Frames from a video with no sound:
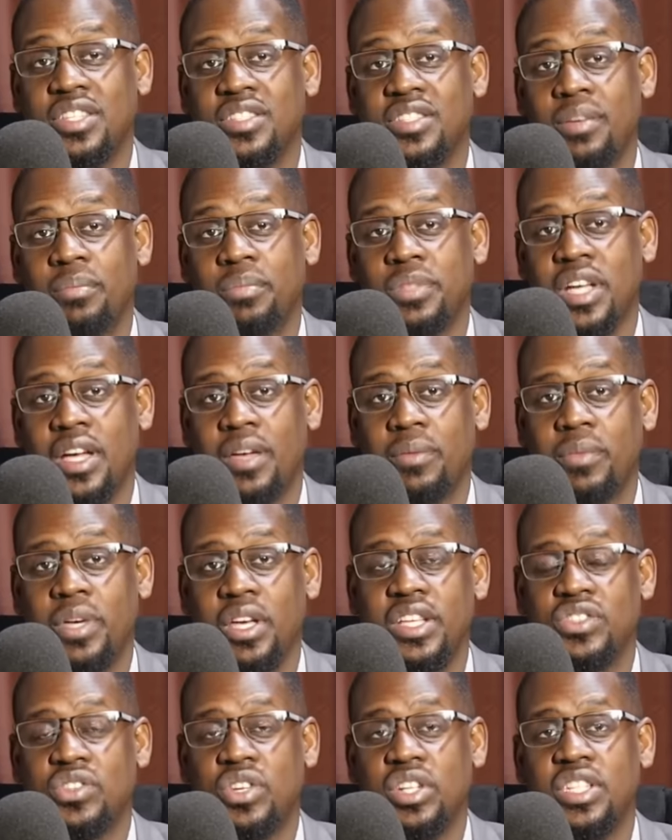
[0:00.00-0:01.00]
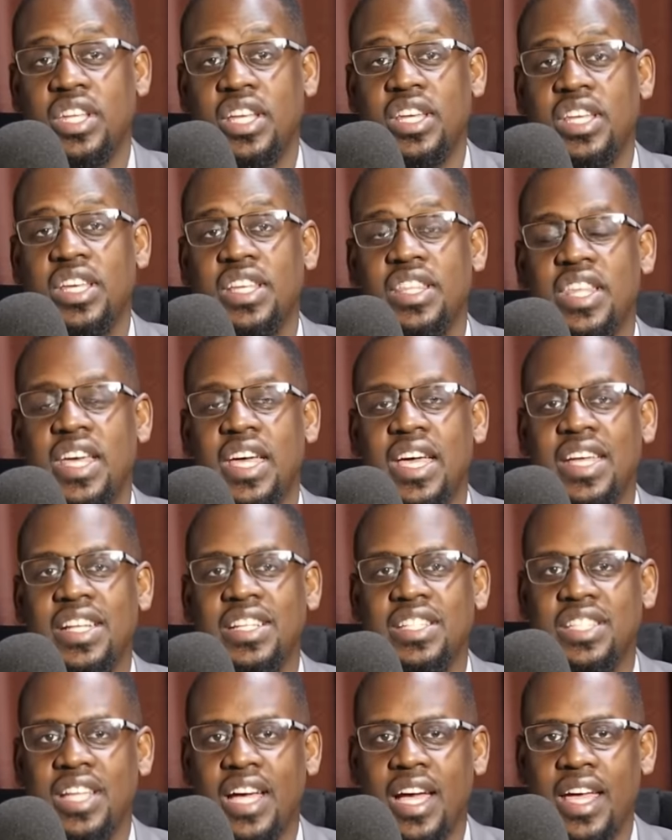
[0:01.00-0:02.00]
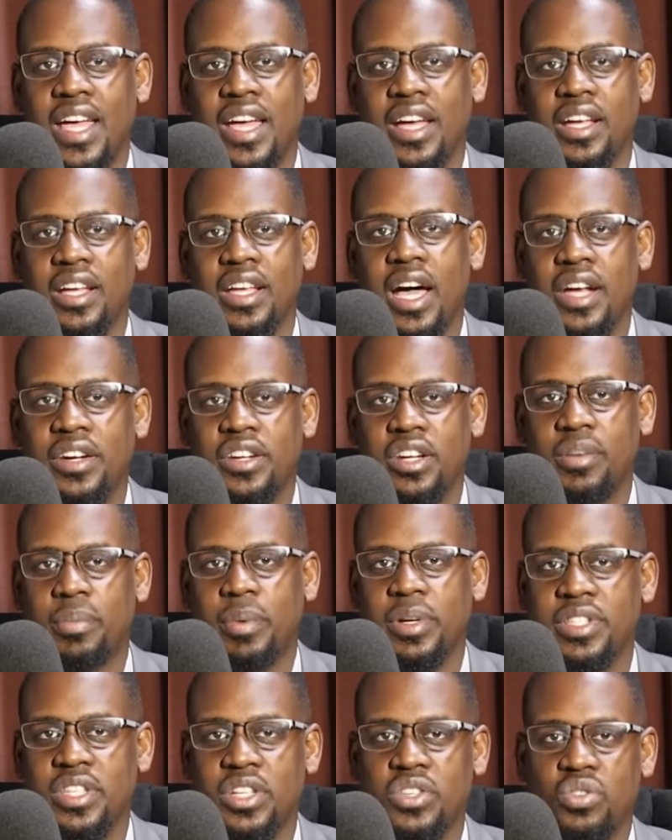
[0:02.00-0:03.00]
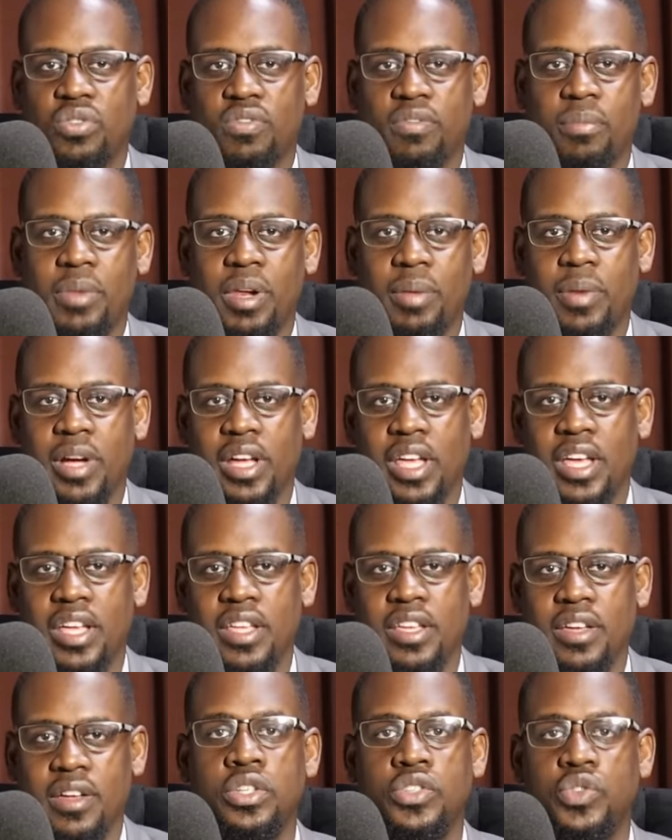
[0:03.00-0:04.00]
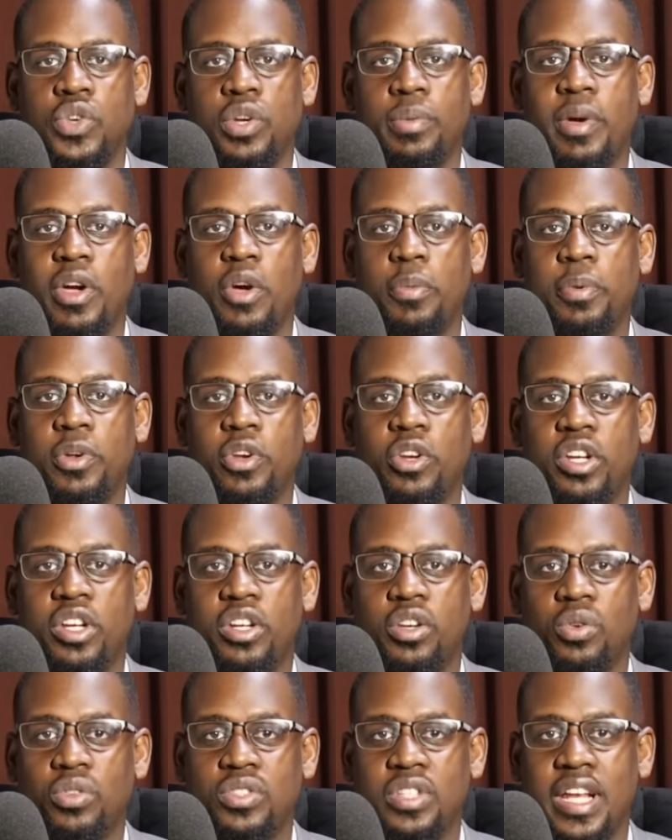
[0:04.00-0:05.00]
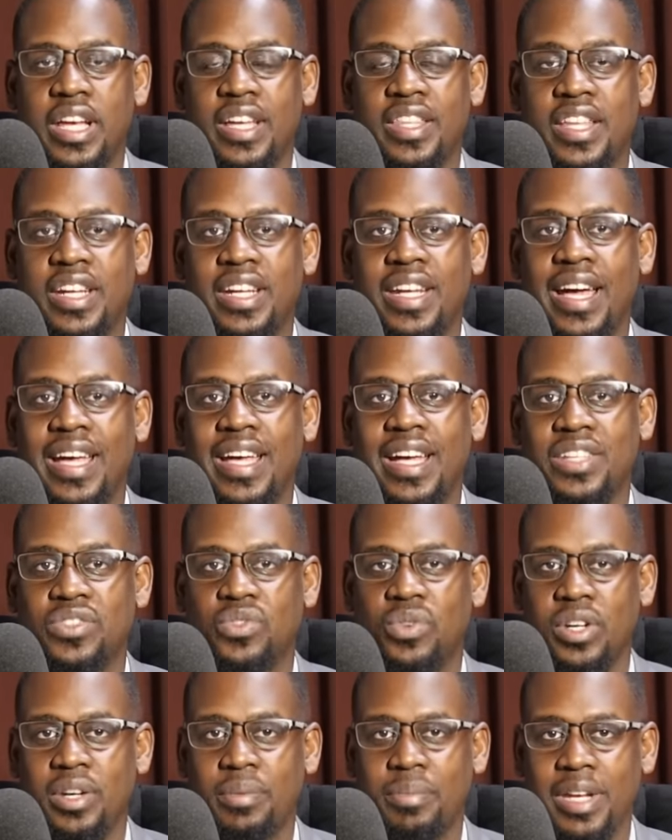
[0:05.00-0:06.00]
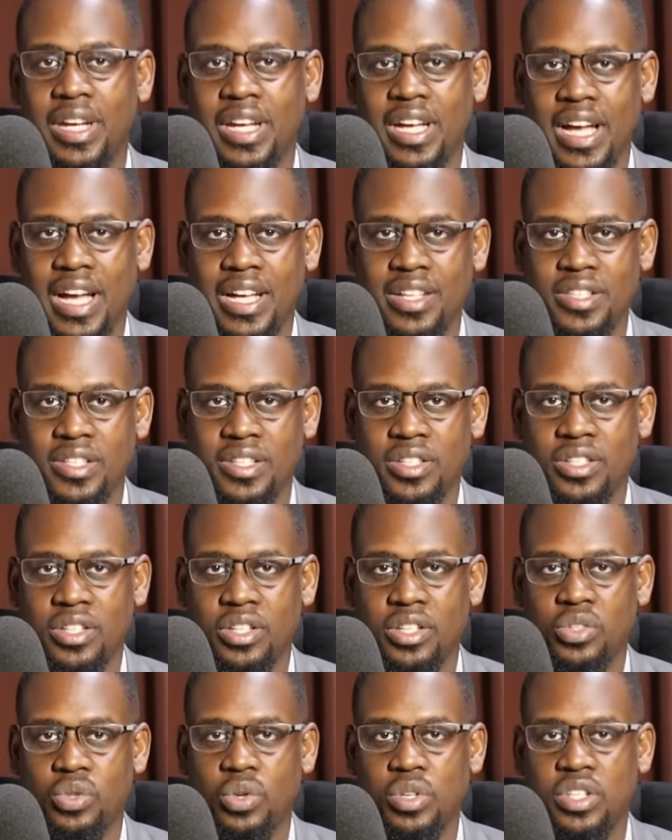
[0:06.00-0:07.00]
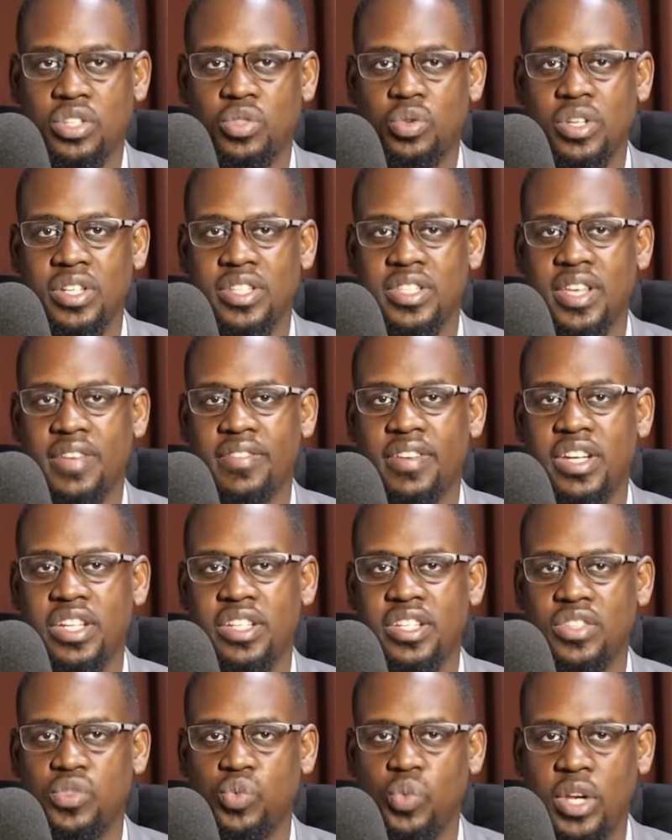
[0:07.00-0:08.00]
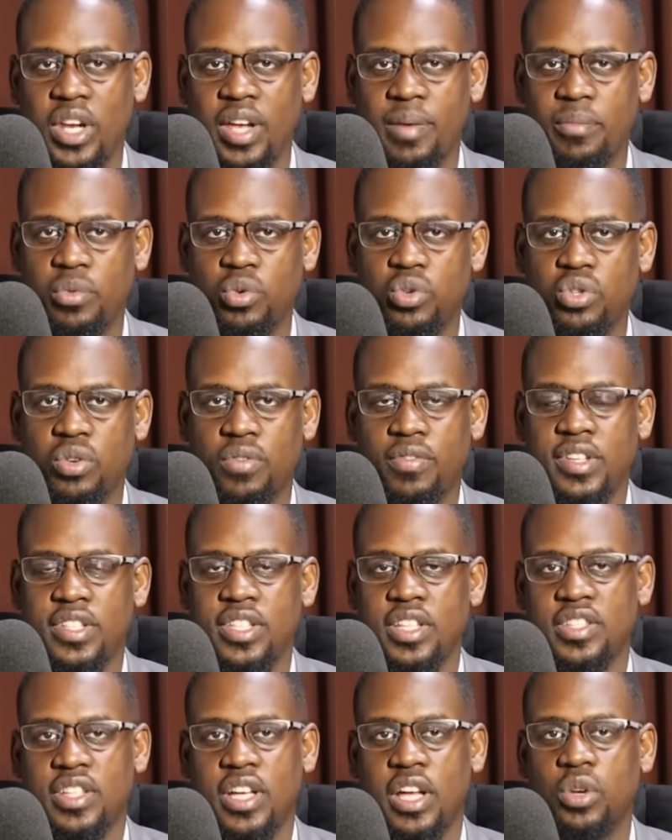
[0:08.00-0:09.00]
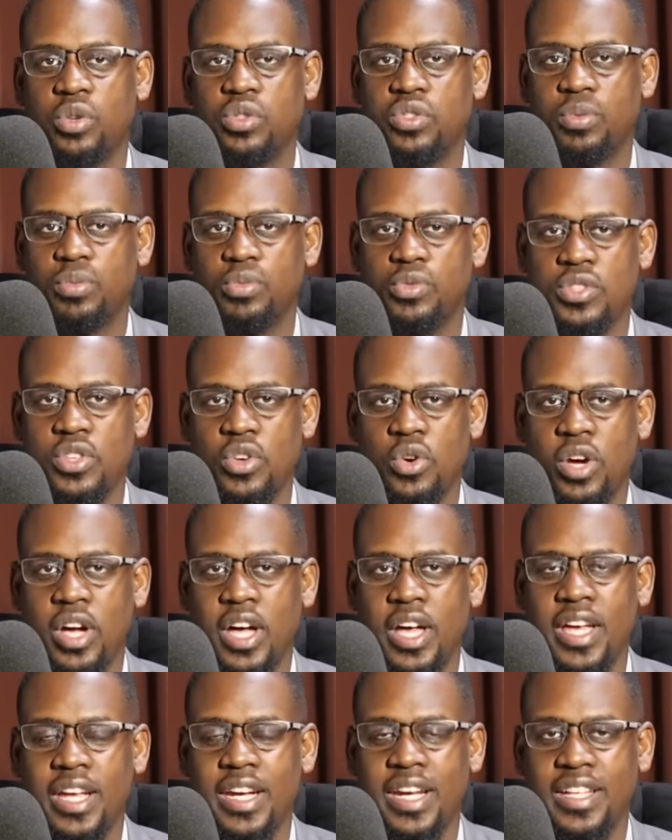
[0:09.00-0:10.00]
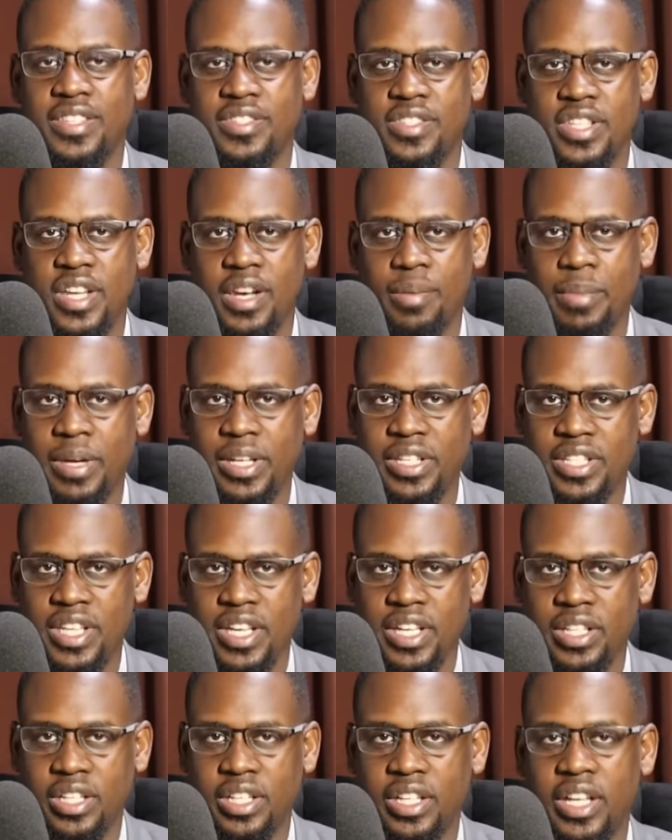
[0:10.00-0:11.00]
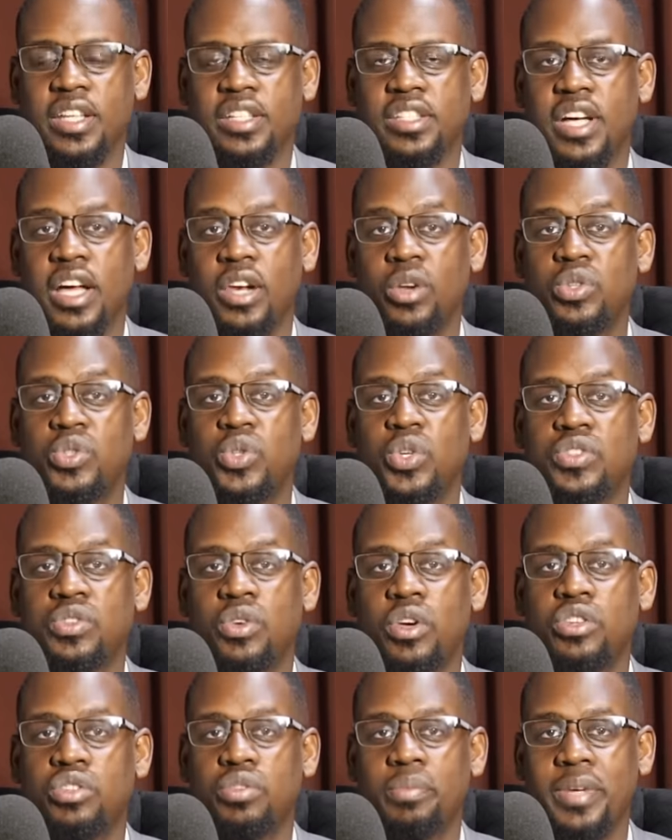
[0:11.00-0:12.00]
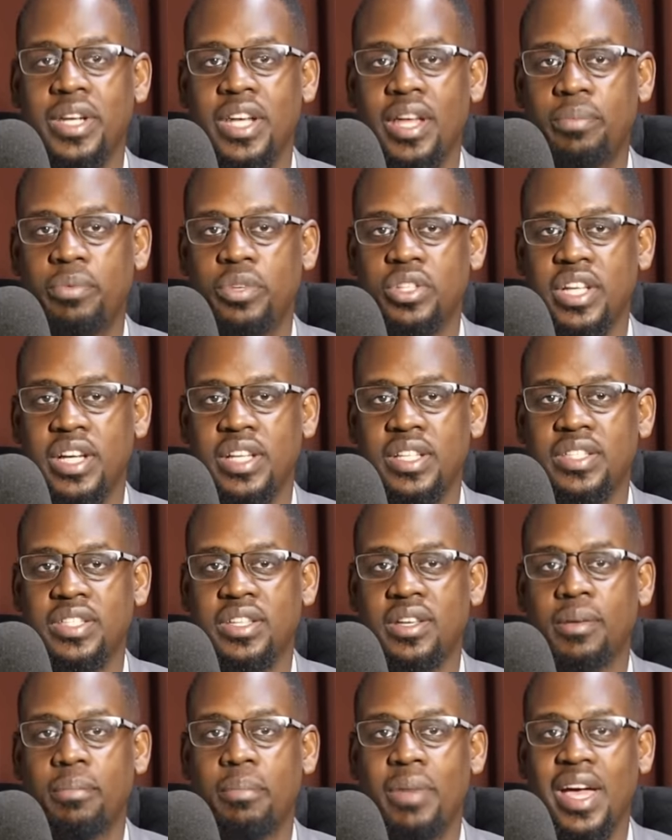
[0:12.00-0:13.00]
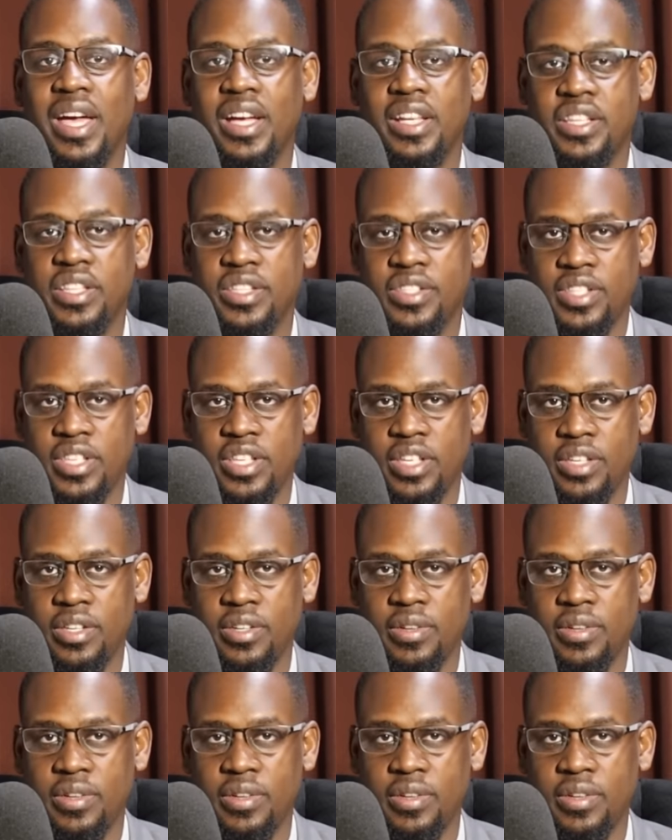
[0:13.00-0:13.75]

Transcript: the same time he's retaining the entire 100% of Mlima Kenya. So in my opinion, it looks like the die has already been cast. 2027, it is William Ruto versus Kalonzo Musyoka, and I still maintain that Kalonzo is going to be deputized by a Kisii.